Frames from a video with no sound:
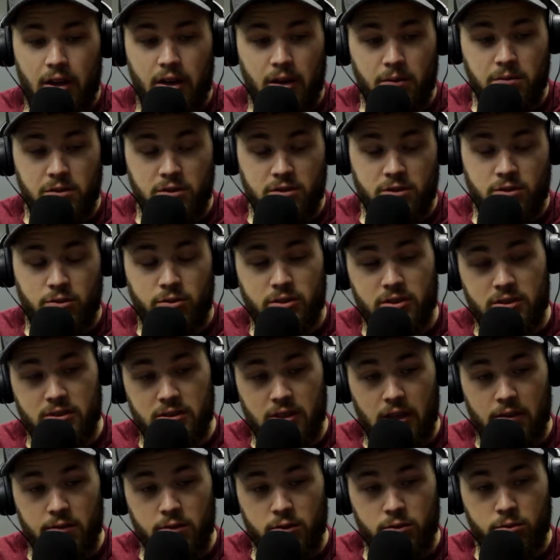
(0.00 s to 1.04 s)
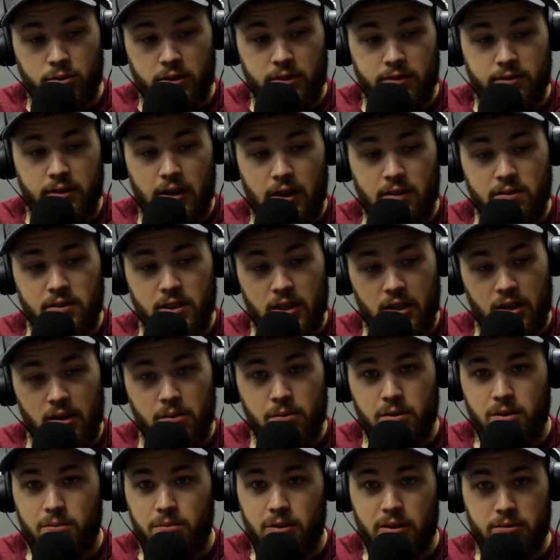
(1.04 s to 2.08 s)
and I'm just doing $7.25
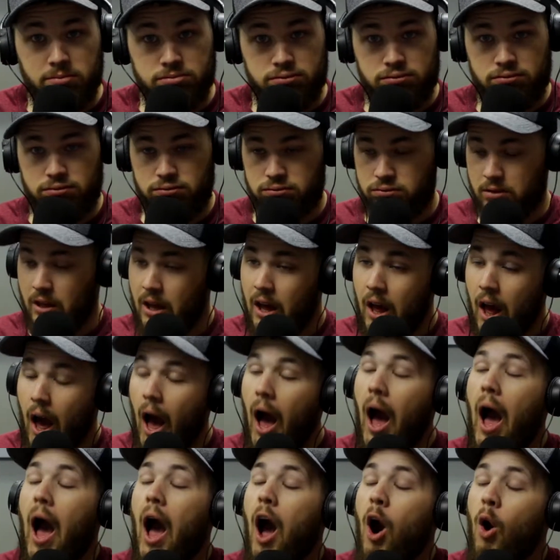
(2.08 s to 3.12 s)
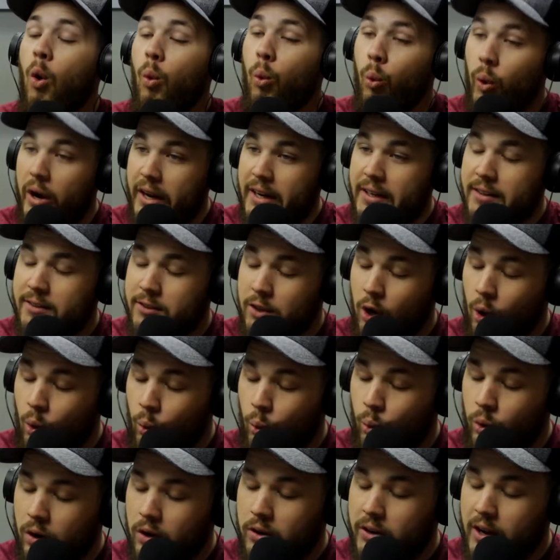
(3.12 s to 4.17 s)
times. I'm like, I'll wait.
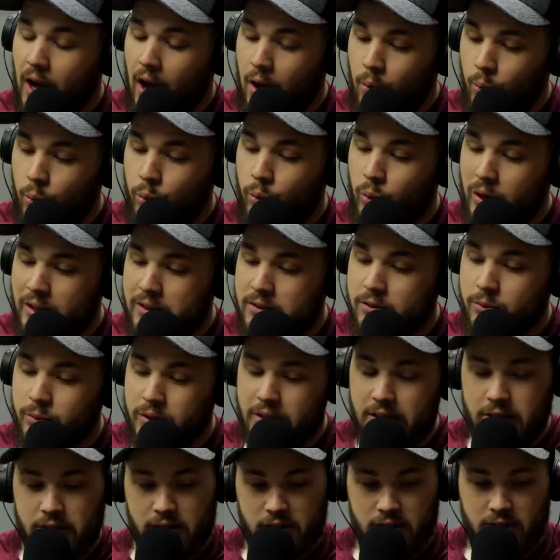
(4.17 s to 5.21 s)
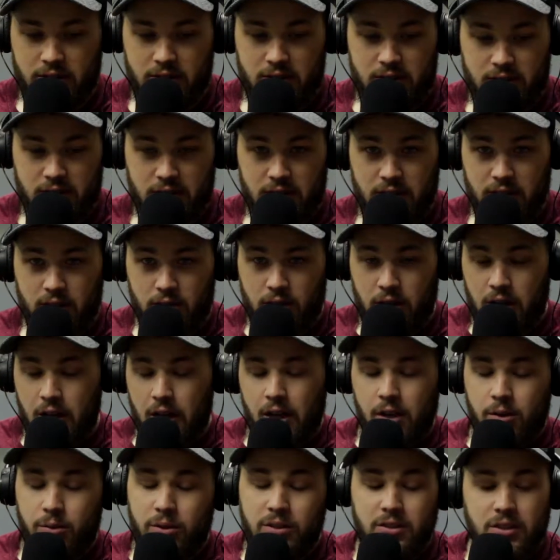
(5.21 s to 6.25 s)
Don't worry, I will wait till we get to the casino.
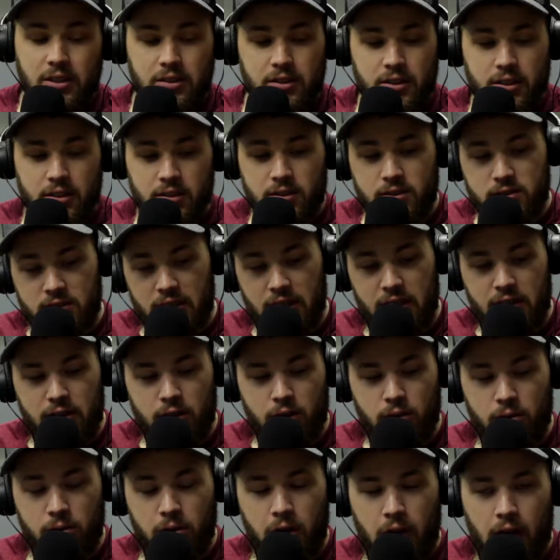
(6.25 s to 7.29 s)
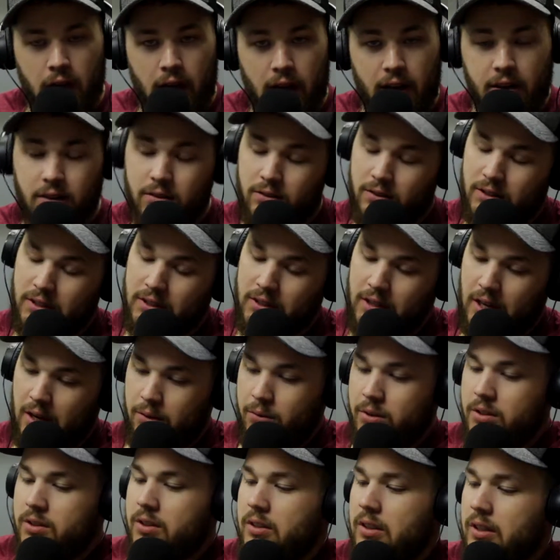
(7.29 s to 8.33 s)
We was at the casino, and I was like, I
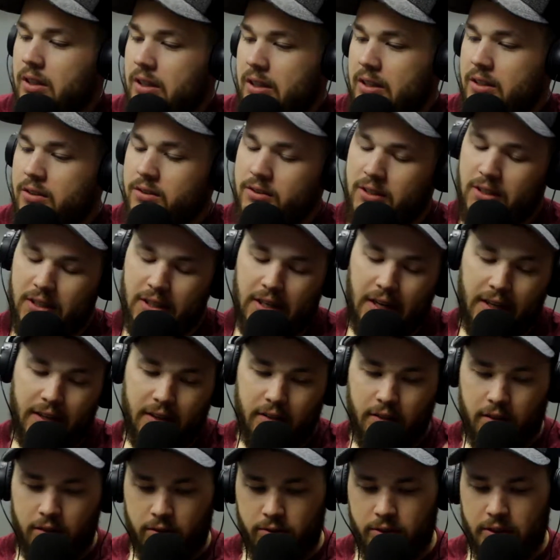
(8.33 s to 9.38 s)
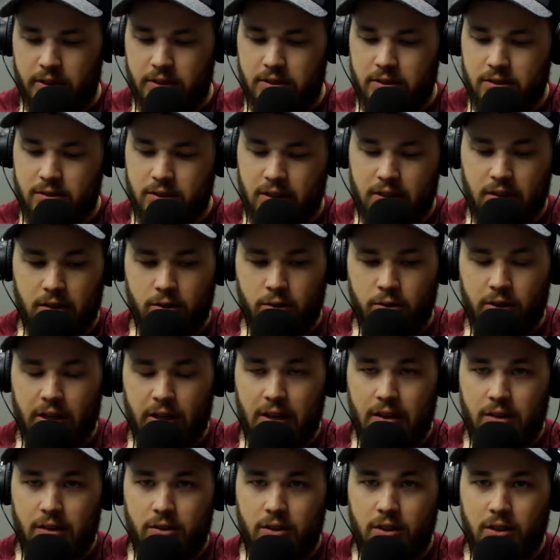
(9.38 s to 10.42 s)
went to the lady. I was like, can I get 3? She's like, you
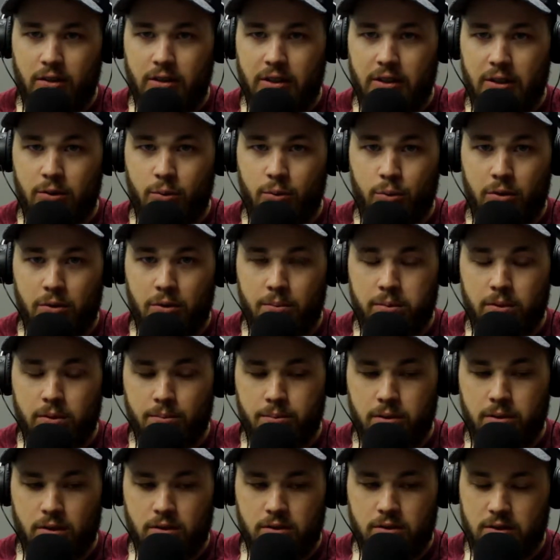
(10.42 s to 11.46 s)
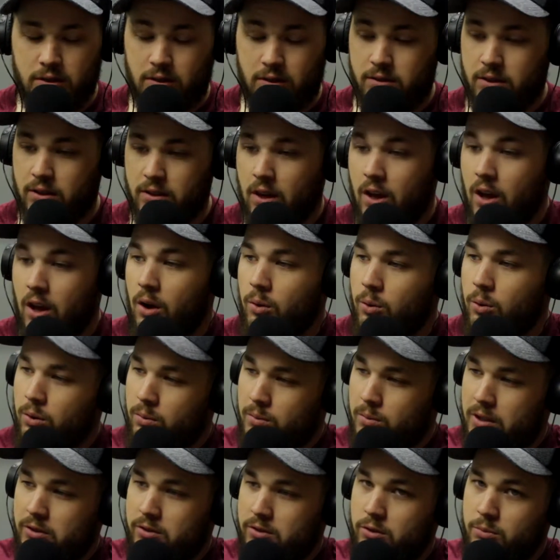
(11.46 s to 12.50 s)
can only get 1 per person. I was like,
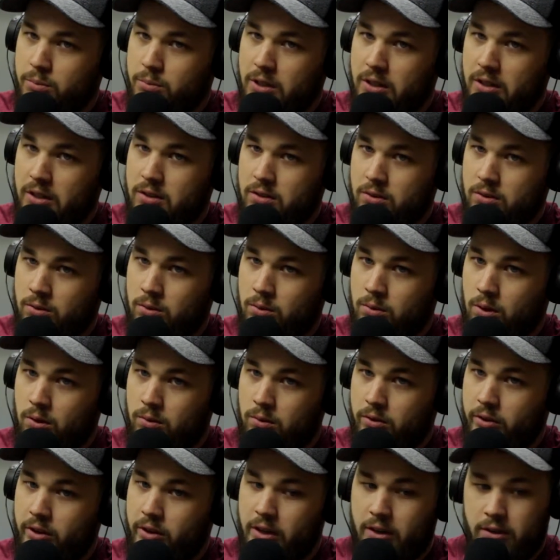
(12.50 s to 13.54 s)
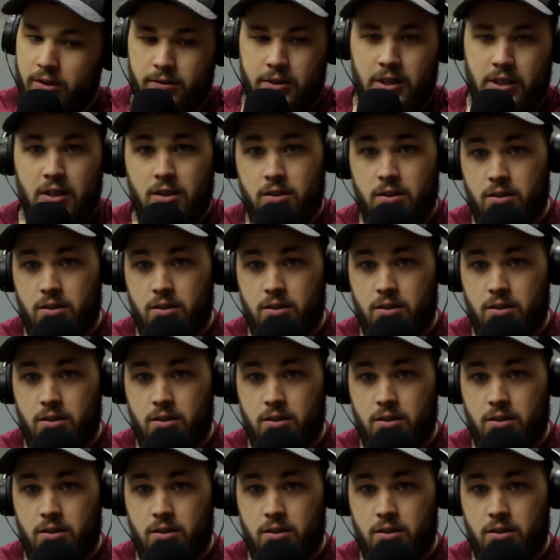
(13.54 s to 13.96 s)
well, my 2 buddies are over there.